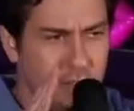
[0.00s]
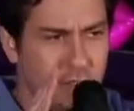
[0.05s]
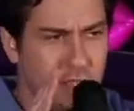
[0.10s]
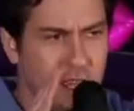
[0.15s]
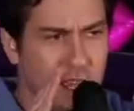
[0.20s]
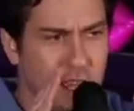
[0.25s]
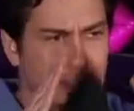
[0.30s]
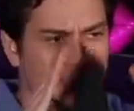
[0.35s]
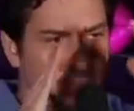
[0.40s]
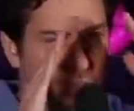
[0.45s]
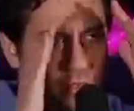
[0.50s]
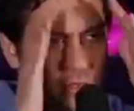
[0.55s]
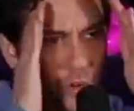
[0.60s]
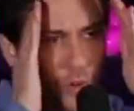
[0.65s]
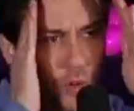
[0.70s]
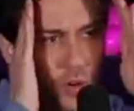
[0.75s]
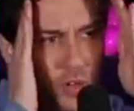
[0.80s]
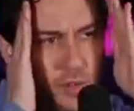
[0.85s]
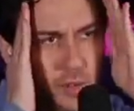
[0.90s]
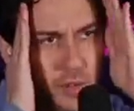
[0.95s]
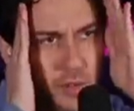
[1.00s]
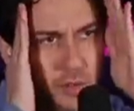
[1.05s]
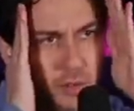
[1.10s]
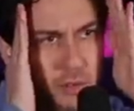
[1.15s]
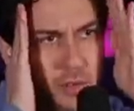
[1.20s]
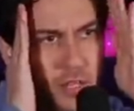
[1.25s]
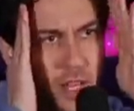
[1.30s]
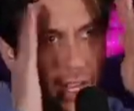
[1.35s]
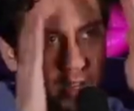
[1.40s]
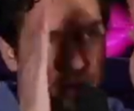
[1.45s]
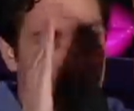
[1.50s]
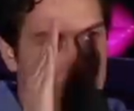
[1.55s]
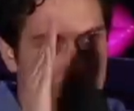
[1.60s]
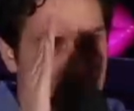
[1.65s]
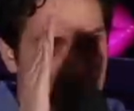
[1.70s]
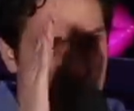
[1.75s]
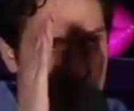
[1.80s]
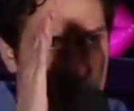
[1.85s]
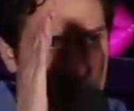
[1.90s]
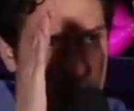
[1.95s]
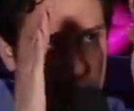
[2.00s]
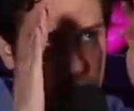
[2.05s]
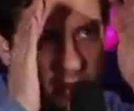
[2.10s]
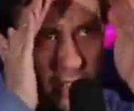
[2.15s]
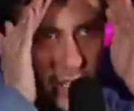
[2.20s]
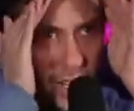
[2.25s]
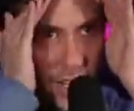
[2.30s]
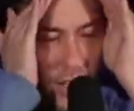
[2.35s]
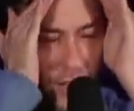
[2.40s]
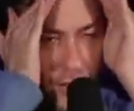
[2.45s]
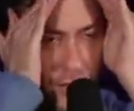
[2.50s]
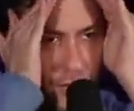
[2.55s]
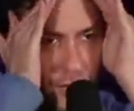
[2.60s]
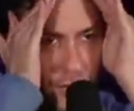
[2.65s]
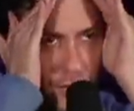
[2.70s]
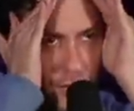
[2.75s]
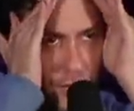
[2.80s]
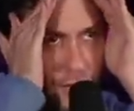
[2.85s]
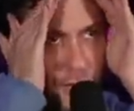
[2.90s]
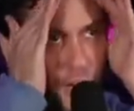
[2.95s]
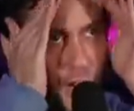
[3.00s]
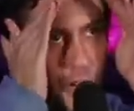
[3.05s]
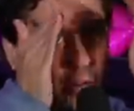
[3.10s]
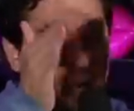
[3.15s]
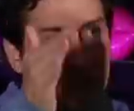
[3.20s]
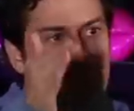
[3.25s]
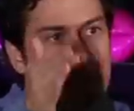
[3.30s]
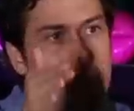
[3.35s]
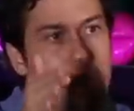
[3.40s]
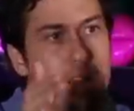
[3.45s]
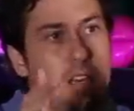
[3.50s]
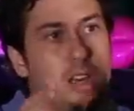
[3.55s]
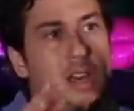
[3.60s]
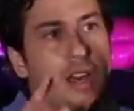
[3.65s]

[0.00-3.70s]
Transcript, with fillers: that horse with the blinders on kind of focus